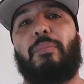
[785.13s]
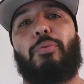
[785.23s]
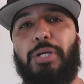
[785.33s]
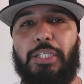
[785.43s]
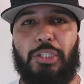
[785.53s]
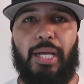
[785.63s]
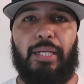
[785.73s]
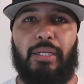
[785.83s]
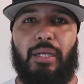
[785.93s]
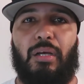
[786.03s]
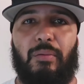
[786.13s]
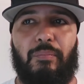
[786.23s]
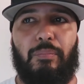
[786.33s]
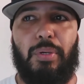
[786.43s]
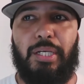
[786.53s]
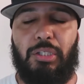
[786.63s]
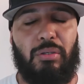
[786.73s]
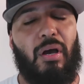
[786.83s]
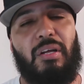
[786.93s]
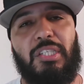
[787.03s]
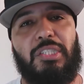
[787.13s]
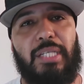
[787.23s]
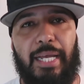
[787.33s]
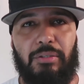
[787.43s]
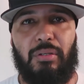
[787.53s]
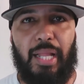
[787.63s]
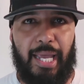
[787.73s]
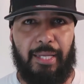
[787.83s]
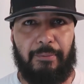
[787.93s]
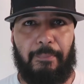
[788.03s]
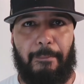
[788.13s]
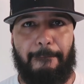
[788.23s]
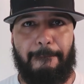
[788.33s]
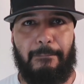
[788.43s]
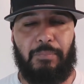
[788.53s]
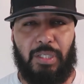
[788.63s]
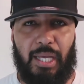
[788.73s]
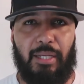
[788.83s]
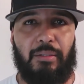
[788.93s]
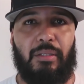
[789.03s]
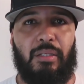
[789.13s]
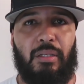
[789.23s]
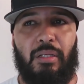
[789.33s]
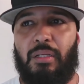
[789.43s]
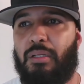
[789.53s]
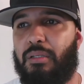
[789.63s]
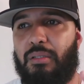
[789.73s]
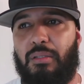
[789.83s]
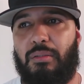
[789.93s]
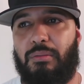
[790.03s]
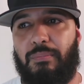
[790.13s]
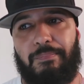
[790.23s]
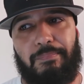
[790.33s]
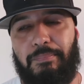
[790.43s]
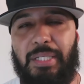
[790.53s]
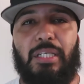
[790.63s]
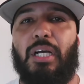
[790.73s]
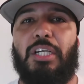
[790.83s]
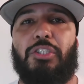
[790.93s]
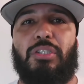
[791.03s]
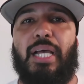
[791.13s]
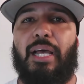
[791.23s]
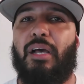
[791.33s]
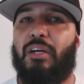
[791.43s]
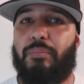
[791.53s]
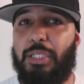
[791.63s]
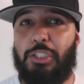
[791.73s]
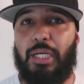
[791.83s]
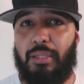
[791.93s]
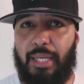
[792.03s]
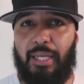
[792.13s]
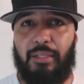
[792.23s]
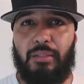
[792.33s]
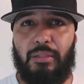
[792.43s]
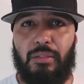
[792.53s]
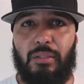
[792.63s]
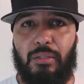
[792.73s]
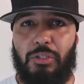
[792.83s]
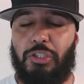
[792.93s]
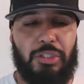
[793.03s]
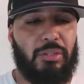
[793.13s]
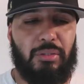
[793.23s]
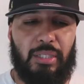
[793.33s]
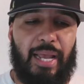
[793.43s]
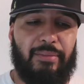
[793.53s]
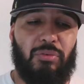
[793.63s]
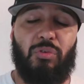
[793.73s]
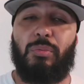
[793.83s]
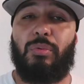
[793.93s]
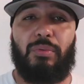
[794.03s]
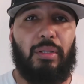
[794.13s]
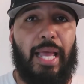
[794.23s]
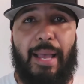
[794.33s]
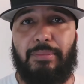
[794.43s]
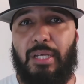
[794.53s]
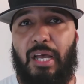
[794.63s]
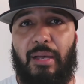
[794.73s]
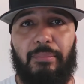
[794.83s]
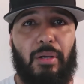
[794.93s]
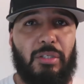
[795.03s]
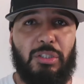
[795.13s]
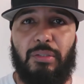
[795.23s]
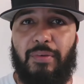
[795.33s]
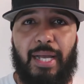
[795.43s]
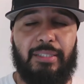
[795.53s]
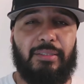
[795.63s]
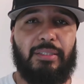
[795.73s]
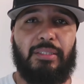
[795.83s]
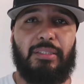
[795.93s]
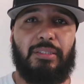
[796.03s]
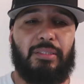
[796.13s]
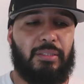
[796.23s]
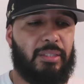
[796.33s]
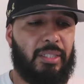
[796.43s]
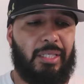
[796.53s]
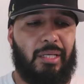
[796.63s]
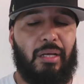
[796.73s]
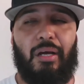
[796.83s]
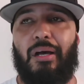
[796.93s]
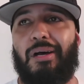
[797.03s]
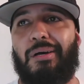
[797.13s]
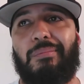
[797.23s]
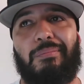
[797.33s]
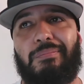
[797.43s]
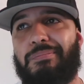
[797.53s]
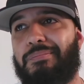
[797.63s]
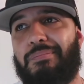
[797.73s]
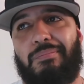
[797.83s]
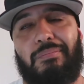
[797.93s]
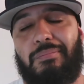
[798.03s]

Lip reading: if you're pre-check but you're on a standard lane, okay, because you're not on a pre-check lane, you're still gonna have to remove your laptop, large devices, and